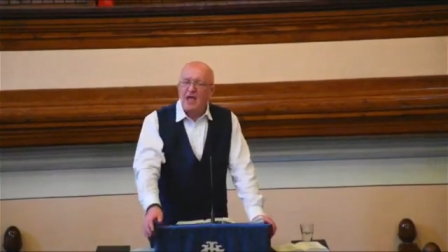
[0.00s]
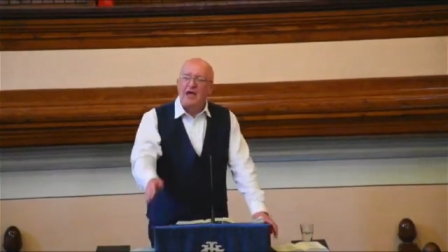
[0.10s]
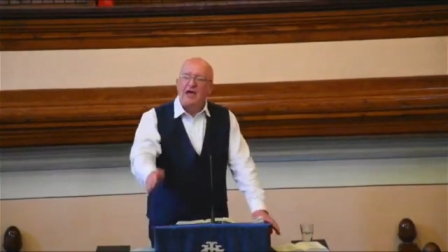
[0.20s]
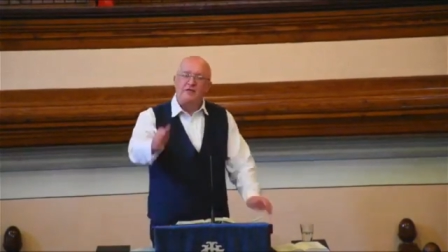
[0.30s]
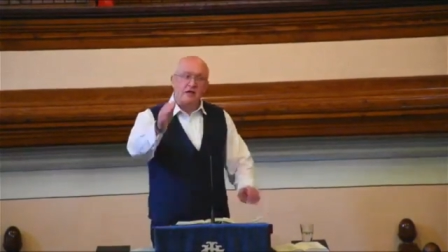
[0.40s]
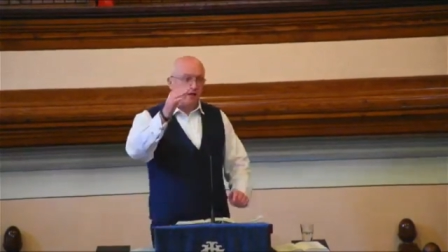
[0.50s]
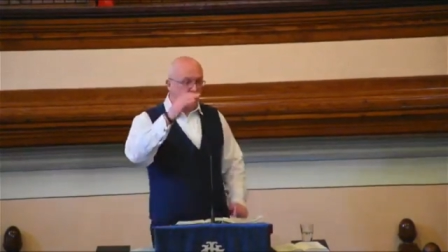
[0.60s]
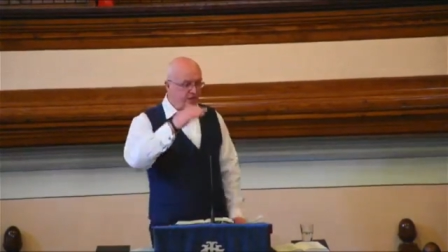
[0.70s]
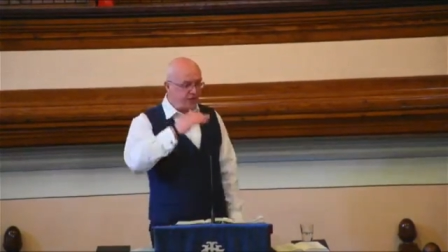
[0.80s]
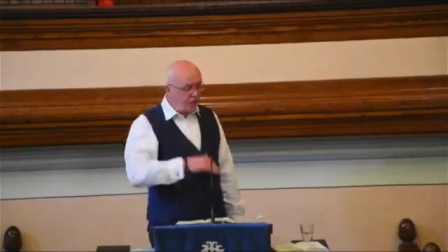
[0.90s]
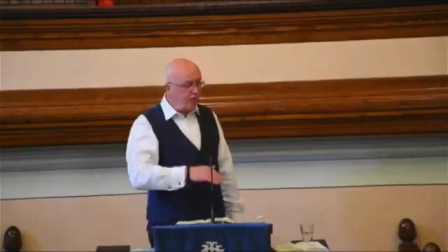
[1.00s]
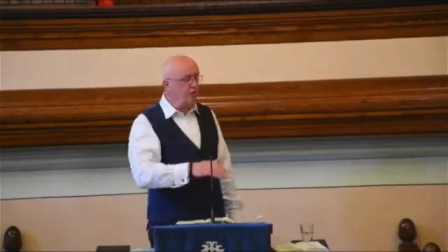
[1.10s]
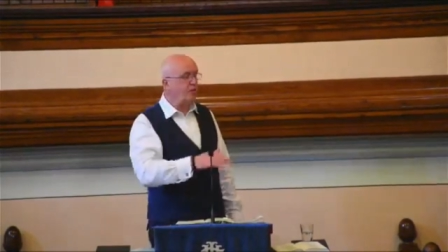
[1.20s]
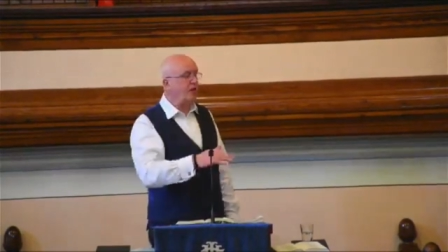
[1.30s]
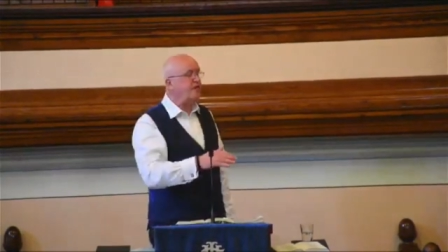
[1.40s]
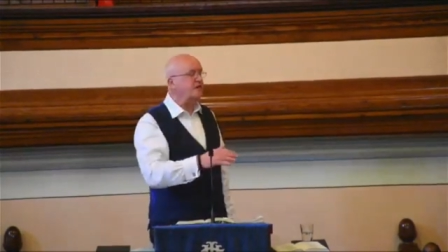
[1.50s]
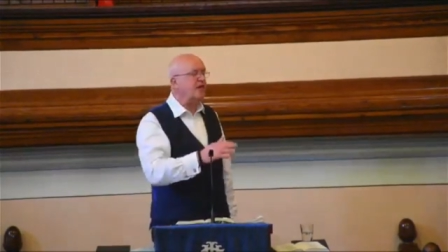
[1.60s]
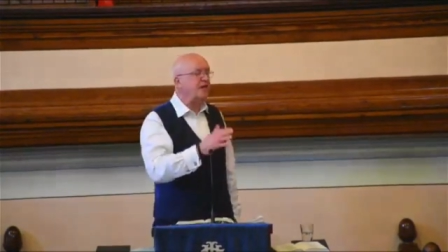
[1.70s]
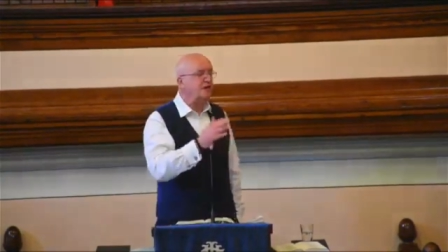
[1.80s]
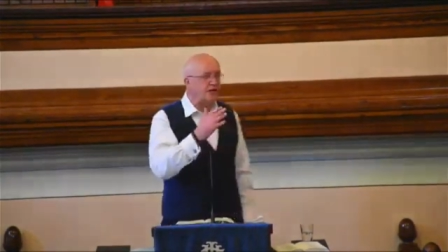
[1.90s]
And then the third way that
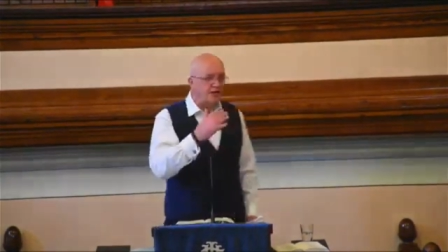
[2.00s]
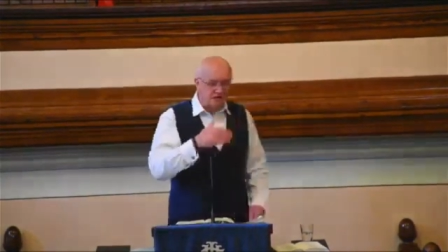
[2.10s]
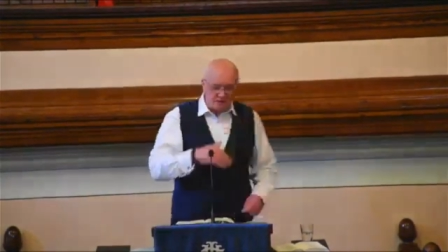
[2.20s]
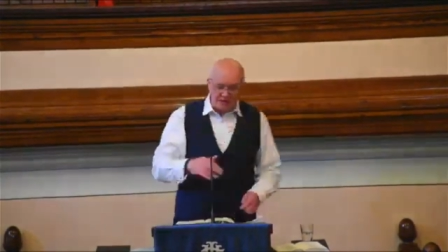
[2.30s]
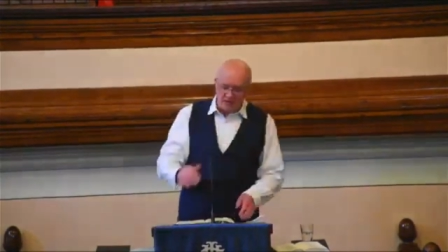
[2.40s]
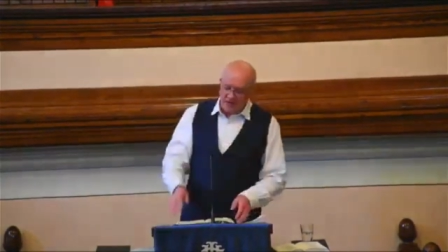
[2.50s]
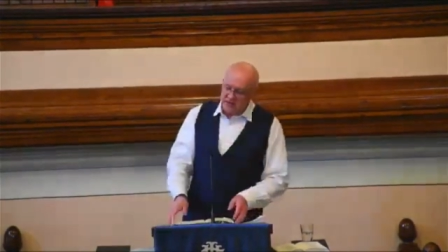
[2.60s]
I shall experience